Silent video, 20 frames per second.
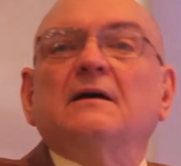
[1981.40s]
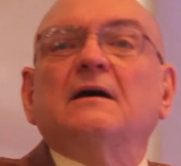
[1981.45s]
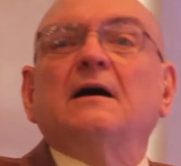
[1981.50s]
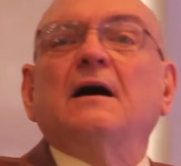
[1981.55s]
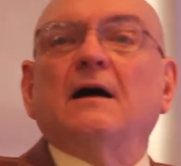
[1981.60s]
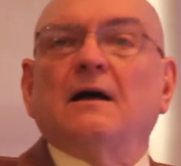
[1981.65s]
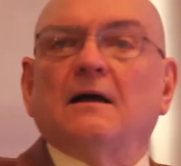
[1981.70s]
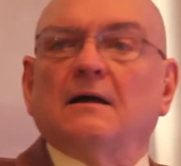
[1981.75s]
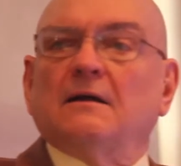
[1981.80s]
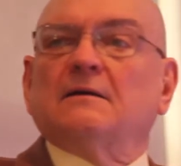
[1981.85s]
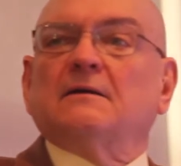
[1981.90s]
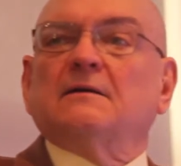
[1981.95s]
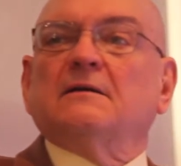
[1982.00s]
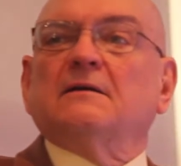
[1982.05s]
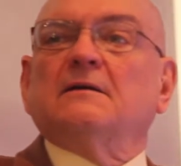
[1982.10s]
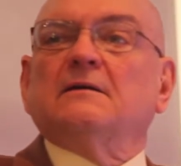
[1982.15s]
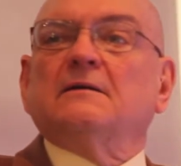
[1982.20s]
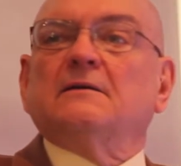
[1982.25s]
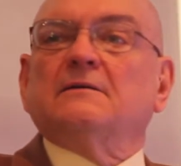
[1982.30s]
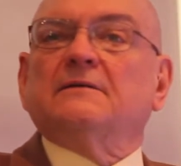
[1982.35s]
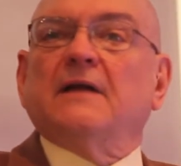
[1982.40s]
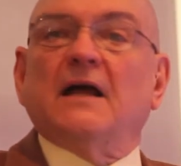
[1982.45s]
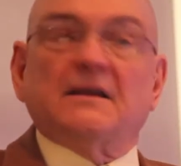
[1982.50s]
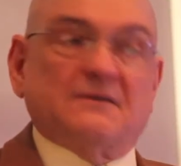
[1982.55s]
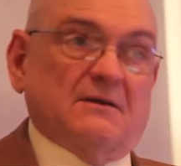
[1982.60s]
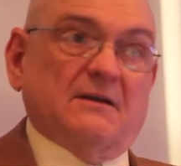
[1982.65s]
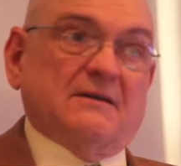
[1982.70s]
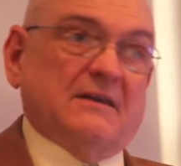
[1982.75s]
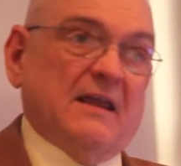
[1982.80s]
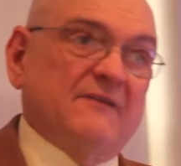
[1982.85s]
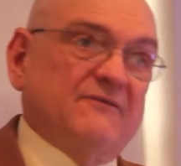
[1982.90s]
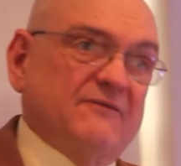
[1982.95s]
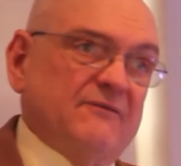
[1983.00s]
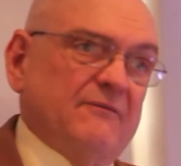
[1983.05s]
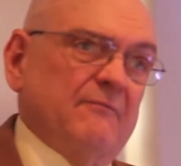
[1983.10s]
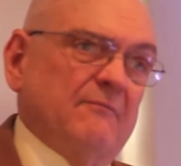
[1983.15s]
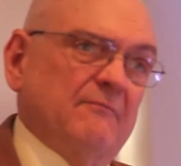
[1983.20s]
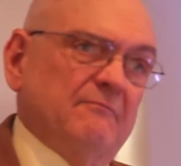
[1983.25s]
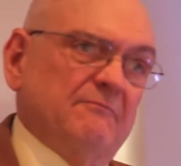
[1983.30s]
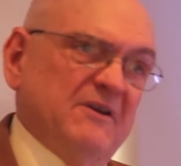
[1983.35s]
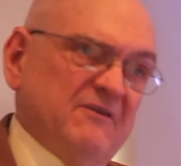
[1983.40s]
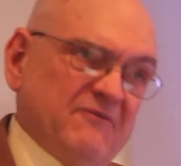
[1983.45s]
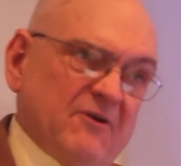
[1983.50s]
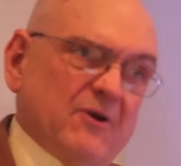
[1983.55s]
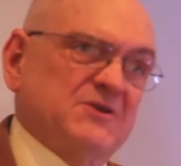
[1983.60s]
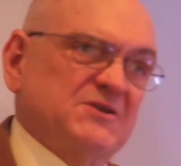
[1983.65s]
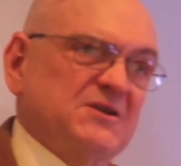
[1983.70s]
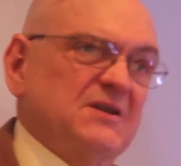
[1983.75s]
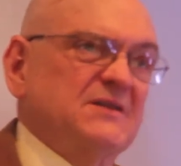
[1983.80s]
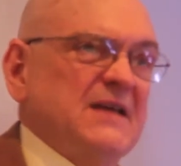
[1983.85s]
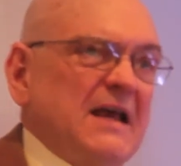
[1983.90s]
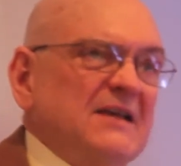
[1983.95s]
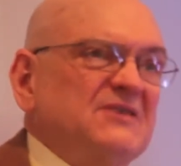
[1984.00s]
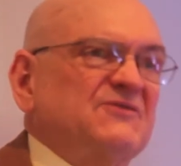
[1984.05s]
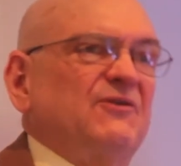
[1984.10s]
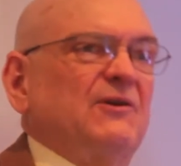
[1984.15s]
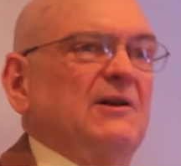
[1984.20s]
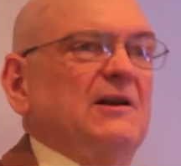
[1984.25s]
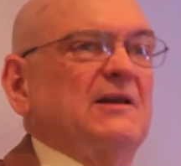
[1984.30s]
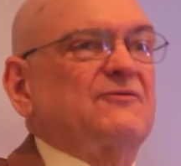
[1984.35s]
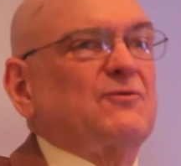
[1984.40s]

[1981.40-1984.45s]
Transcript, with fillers: Uh, not that they've been very successful.